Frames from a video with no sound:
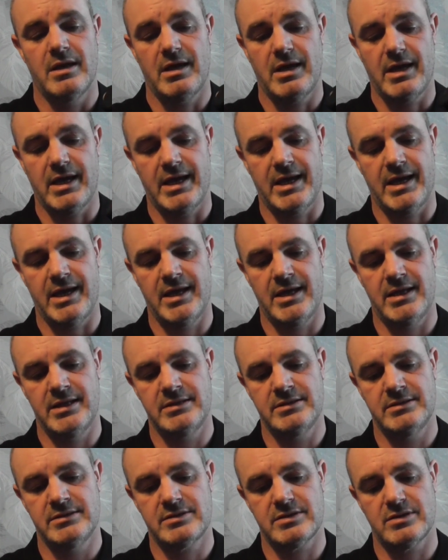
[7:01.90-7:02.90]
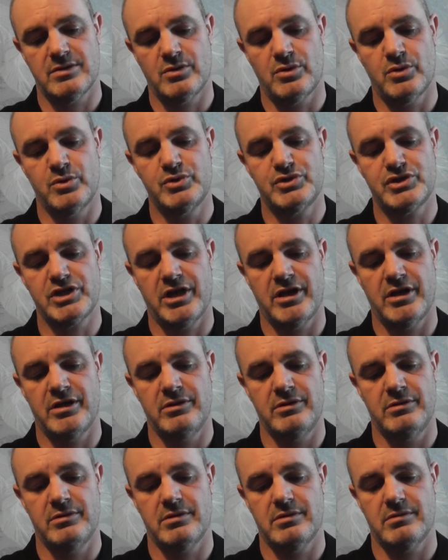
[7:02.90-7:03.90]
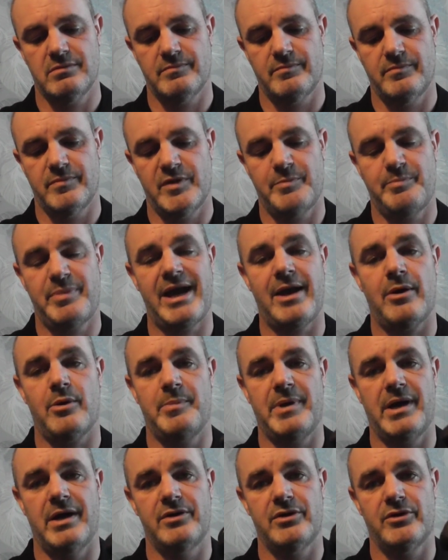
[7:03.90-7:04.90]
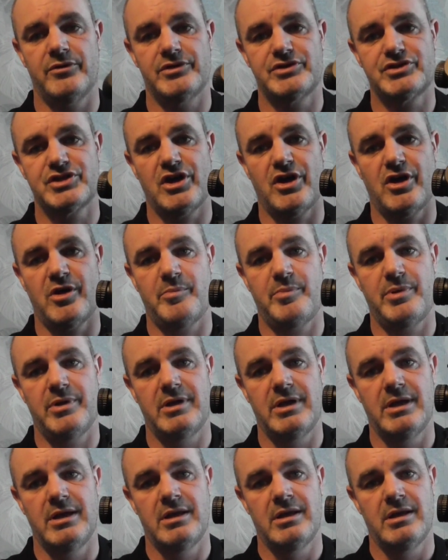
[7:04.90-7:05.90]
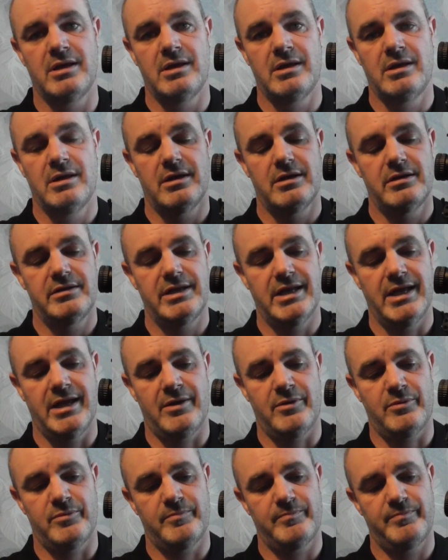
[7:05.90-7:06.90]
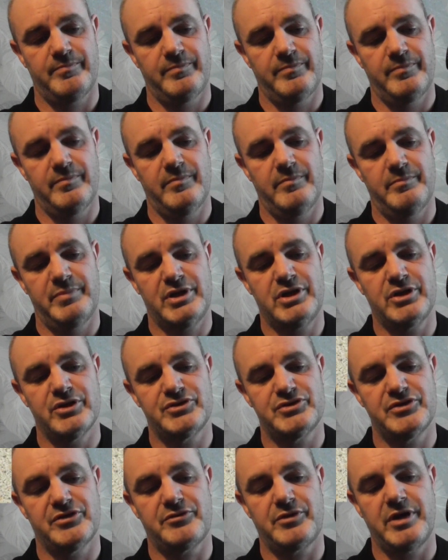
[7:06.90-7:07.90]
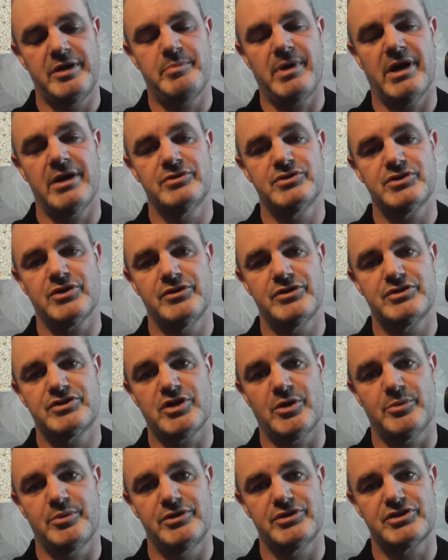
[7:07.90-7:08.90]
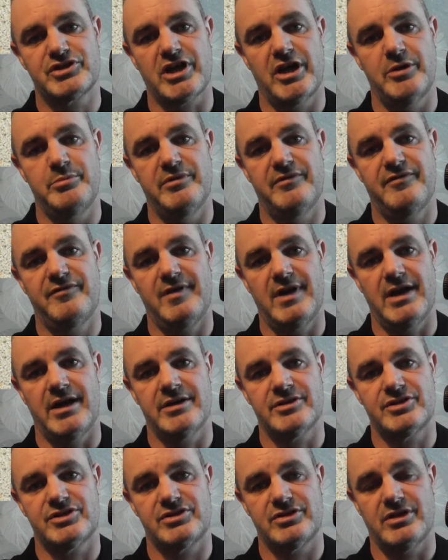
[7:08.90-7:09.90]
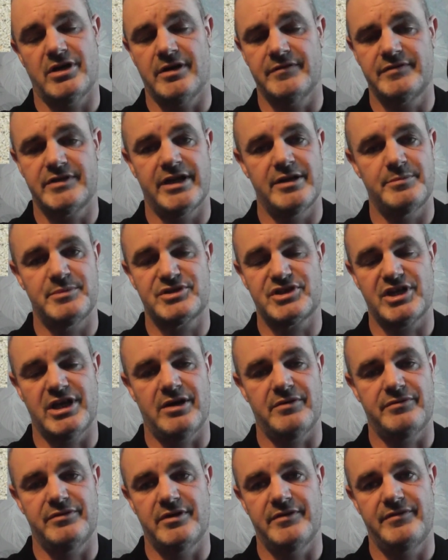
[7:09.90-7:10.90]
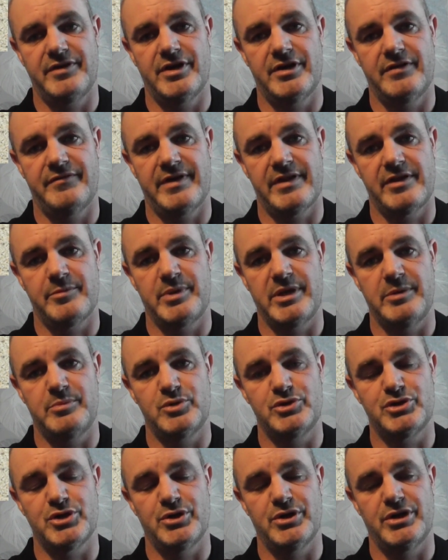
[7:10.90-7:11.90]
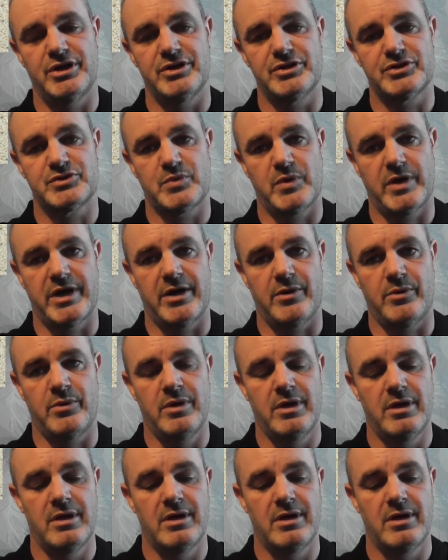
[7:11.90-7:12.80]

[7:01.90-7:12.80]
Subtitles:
And also the power button on the top. Now, because the 3 buttons on the top of the scope are flush, I've done it myself and I've heard of other people doing it as well.